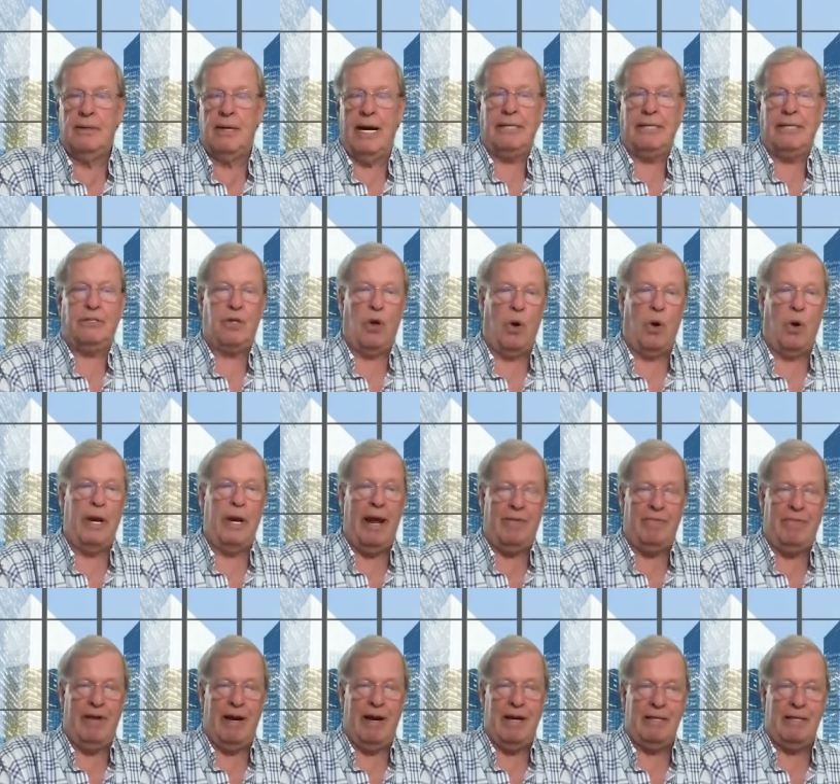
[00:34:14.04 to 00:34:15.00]
I don't
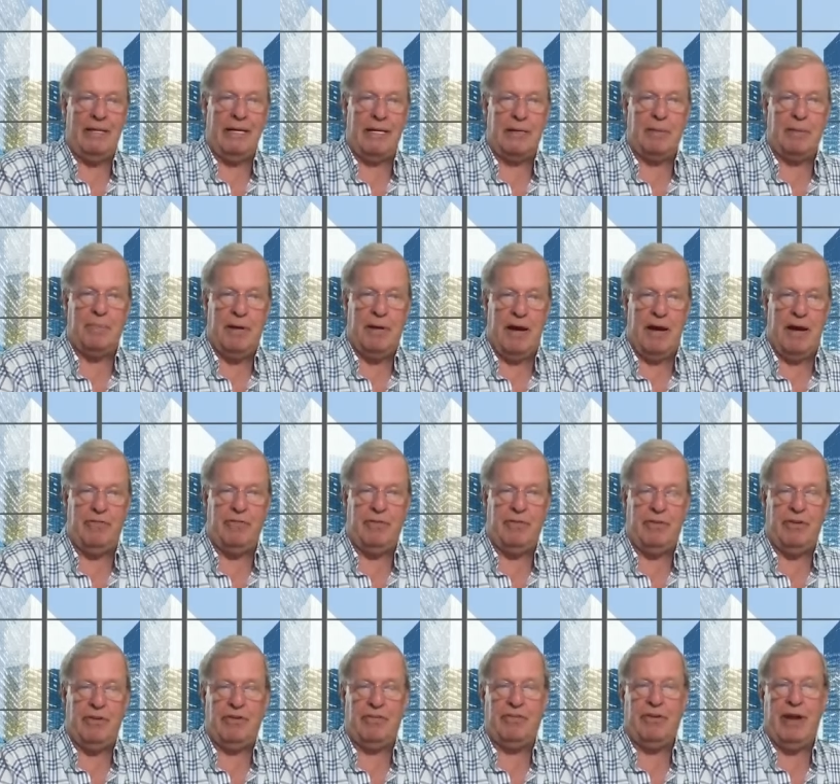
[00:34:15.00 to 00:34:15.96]
have anything to pay for
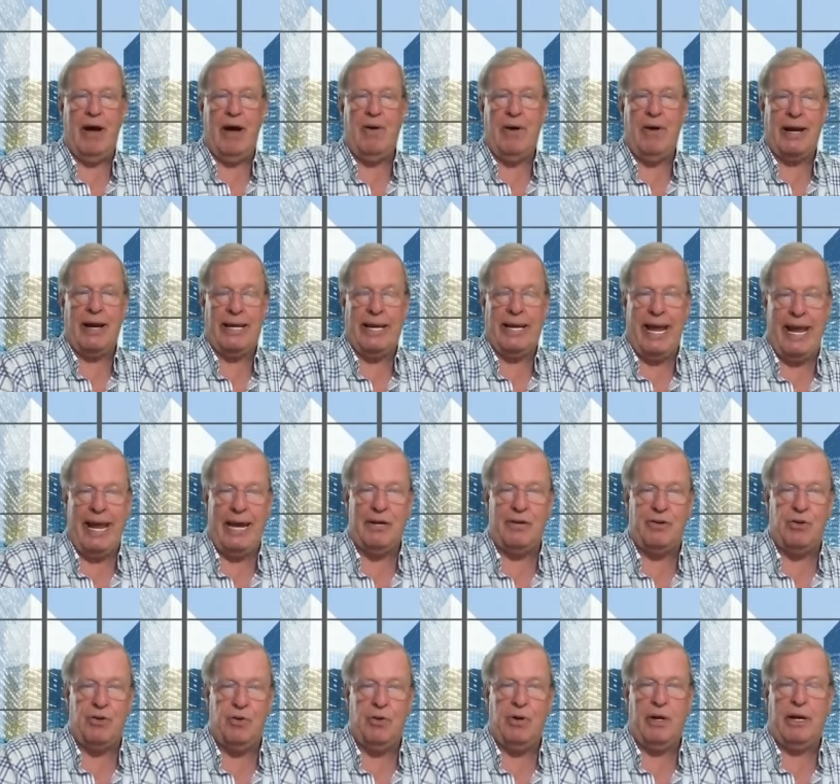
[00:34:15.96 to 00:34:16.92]
this now. I
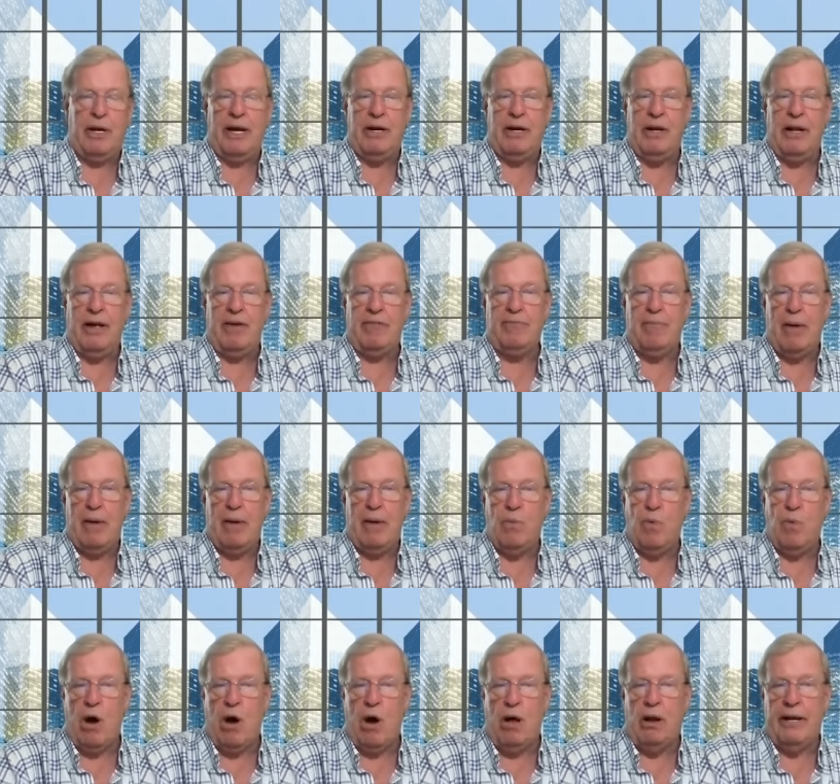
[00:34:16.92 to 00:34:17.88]
can't do it. I left my
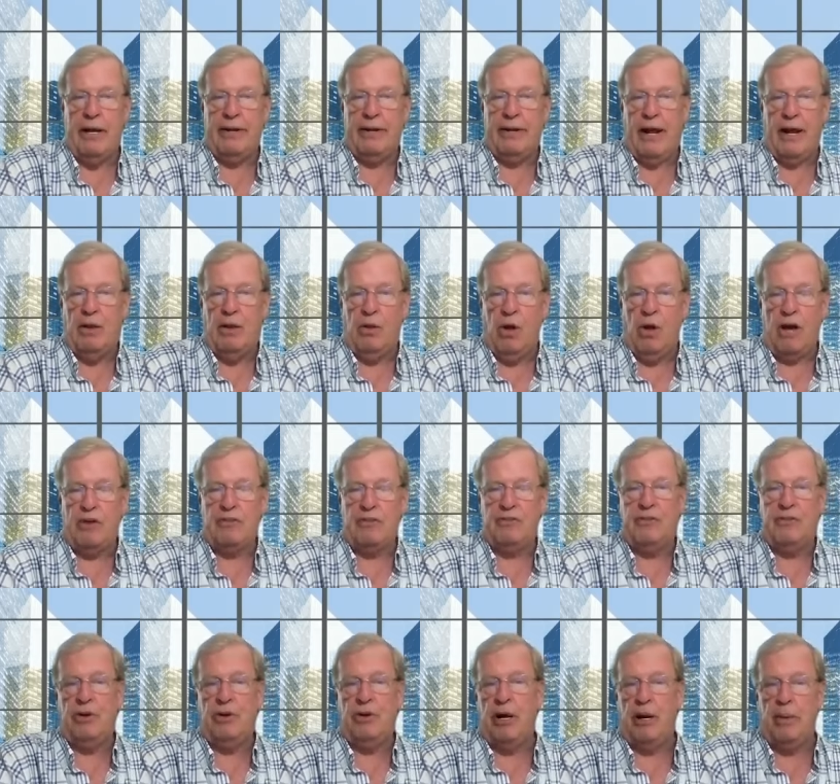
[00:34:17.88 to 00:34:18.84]
wallet. I
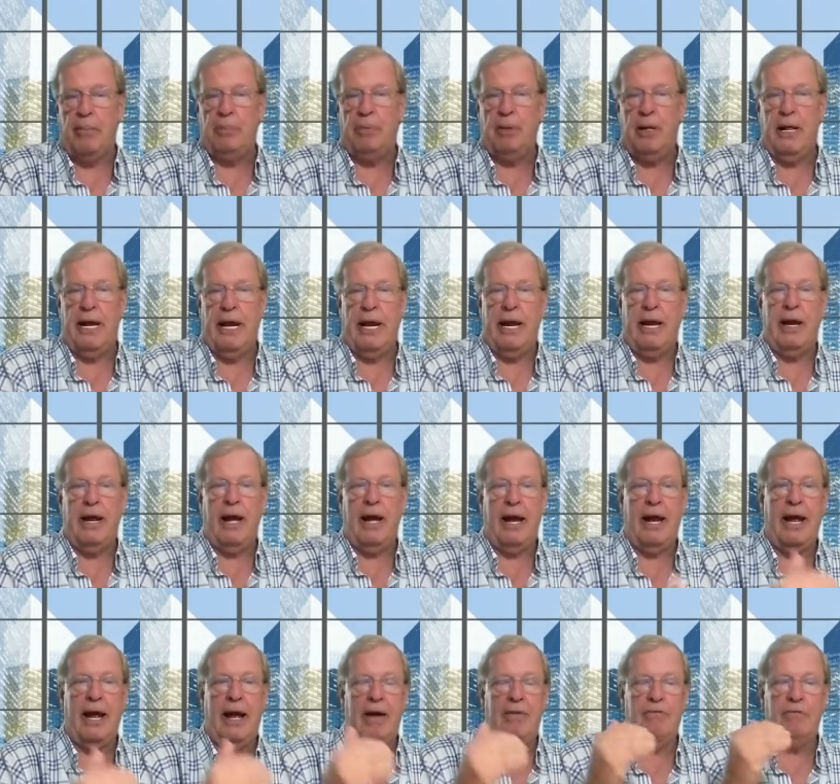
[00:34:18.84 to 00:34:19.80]
lost it on a plane. I
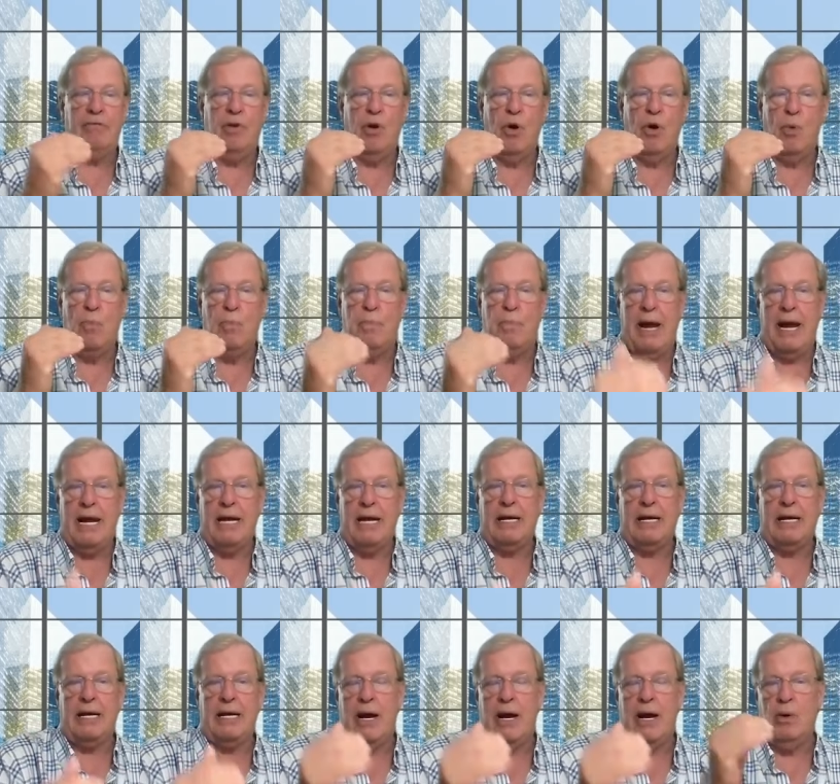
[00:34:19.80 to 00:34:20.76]
have no
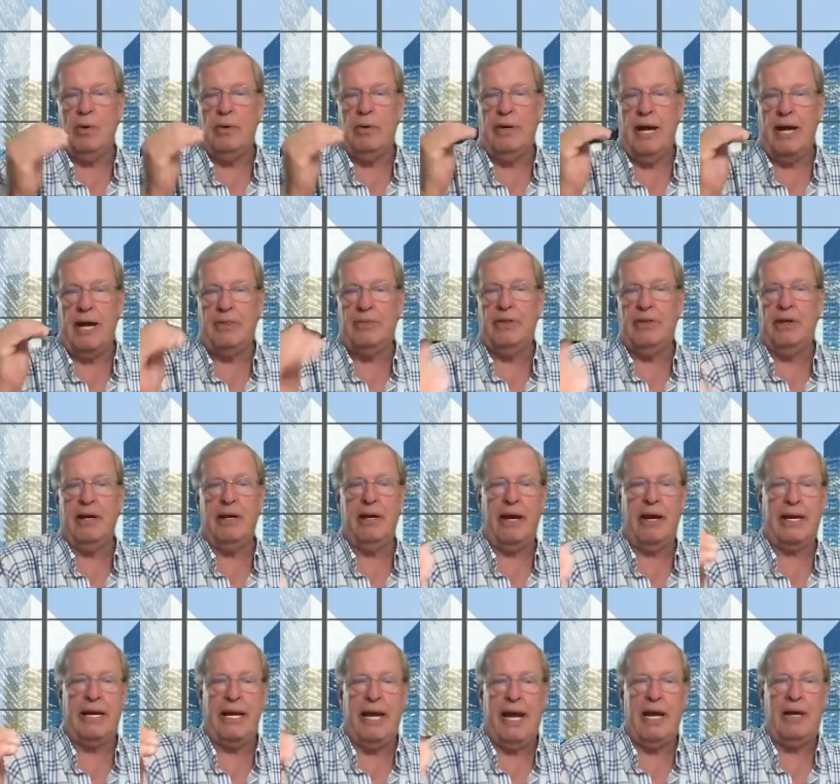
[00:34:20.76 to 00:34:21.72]
bank account, nothing.
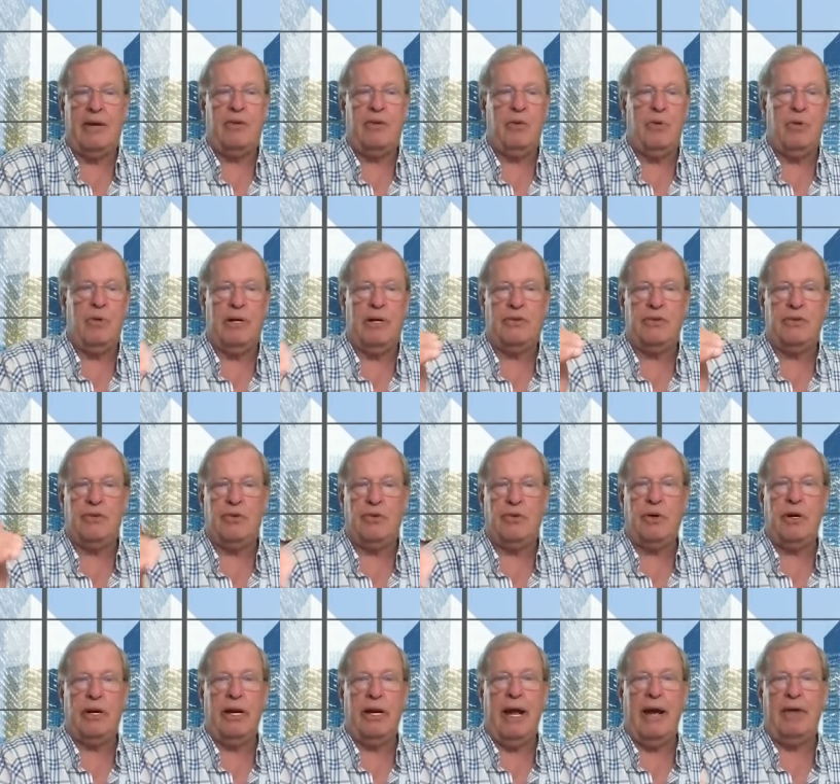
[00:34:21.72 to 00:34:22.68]
I can't do it. So
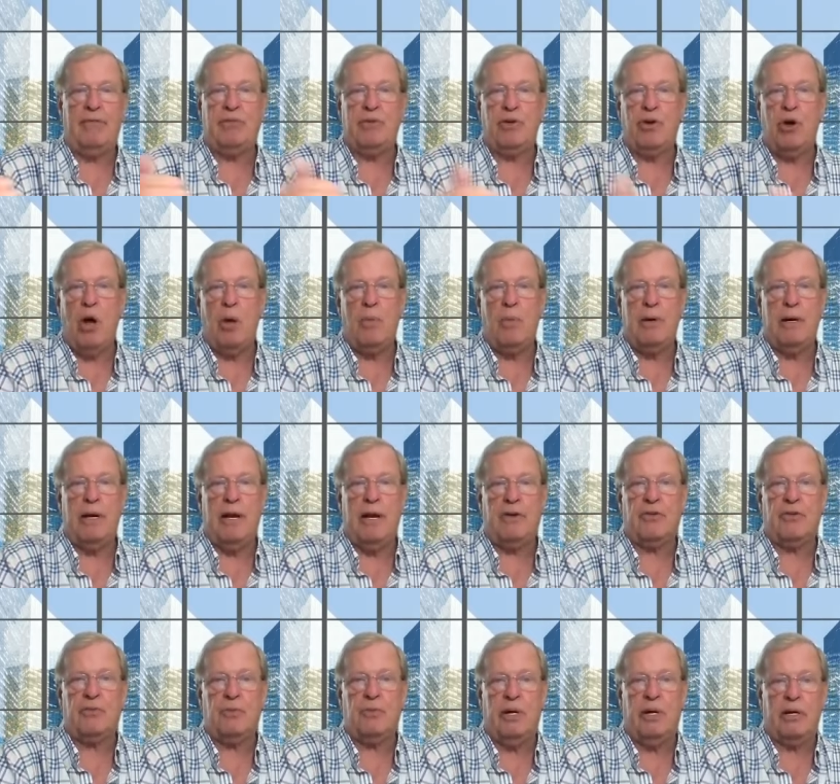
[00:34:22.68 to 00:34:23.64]
you're going to have to call me
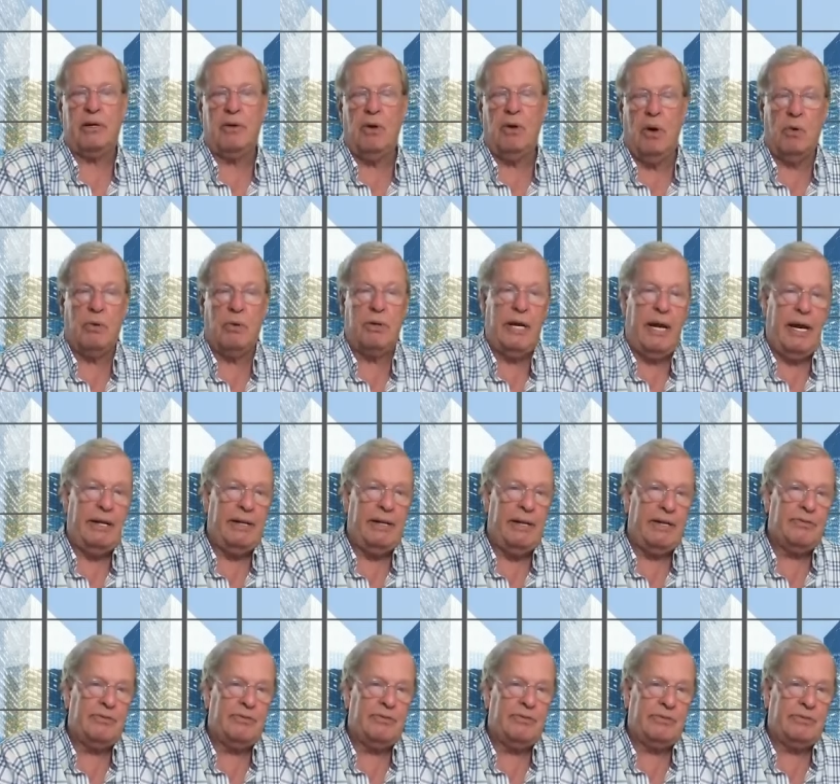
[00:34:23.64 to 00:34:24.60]
next week. Okay,
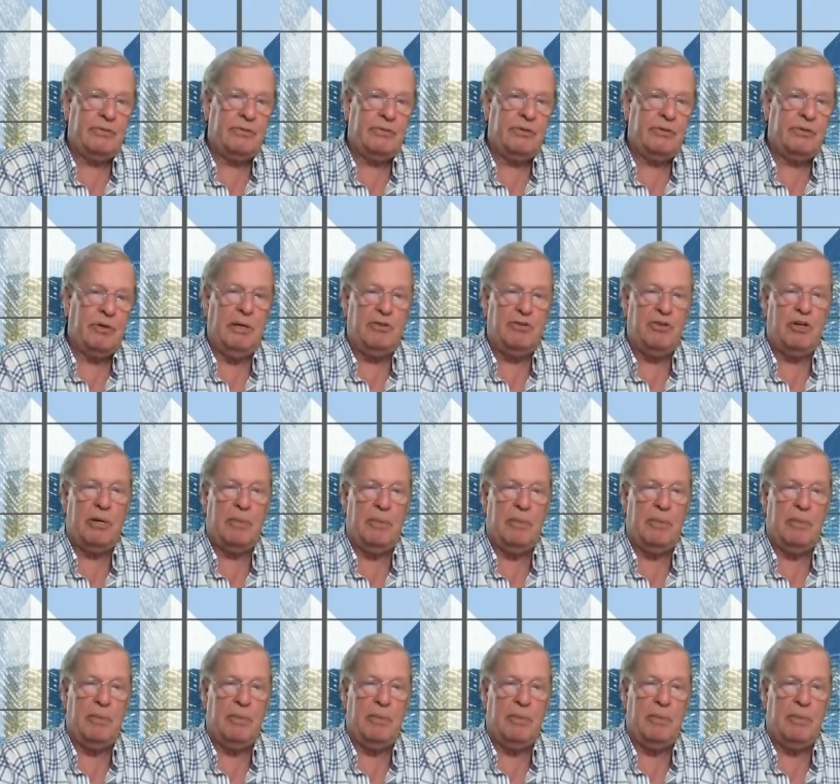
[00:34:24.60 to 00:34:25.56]
that's could be
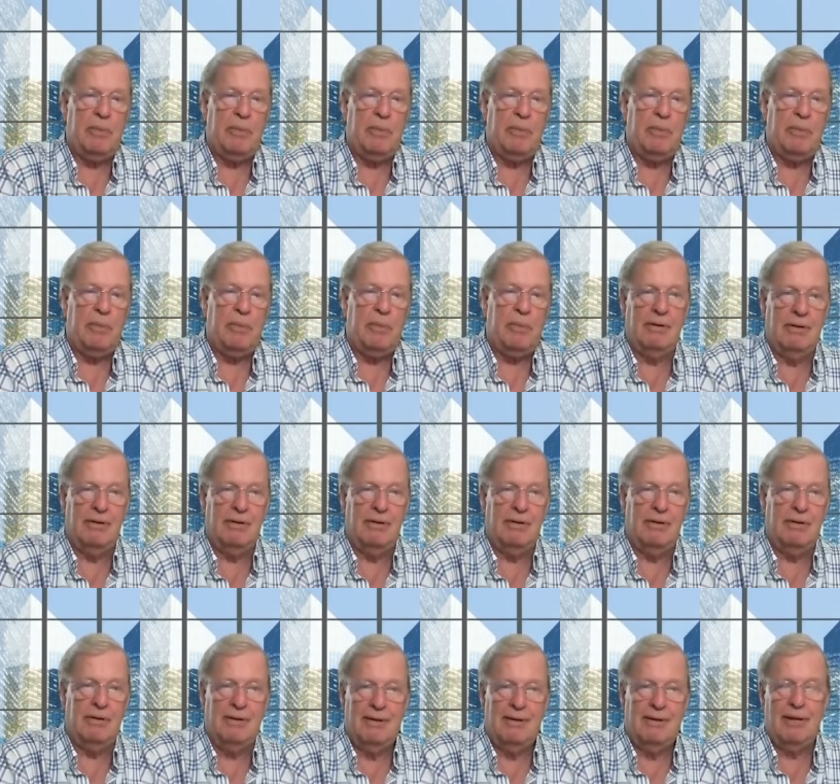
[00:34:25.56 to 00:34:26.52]
legitimate.
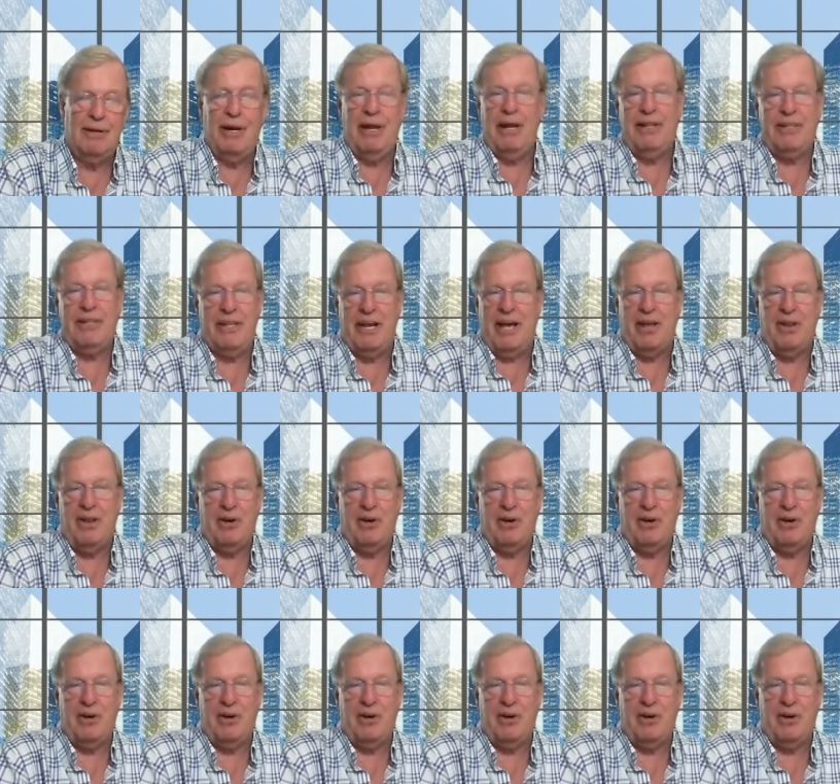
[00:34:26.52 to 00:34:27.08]
At